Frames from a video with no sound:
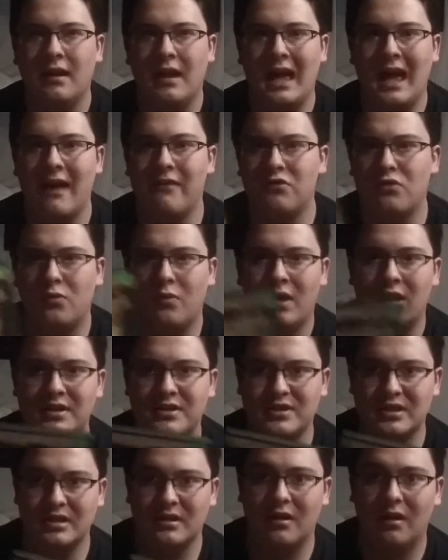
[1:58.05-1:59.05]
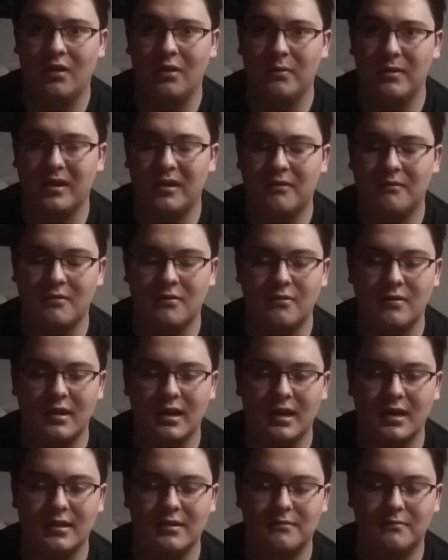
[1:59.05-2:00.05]
Haven't watched it all the way through
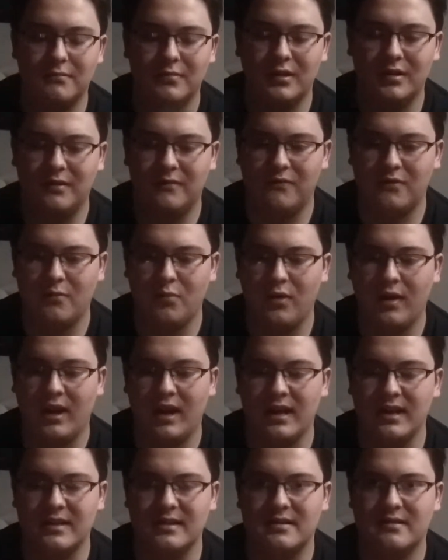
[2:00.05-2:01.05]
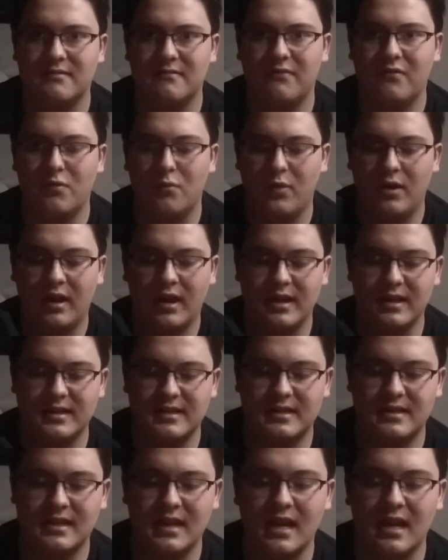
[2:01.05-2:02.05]
yet, but from what I had
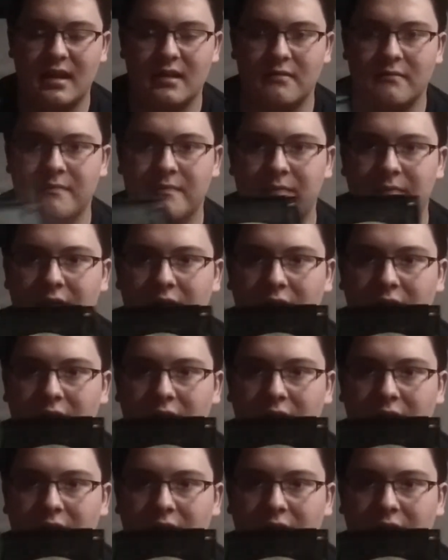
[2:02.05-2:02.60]
seen,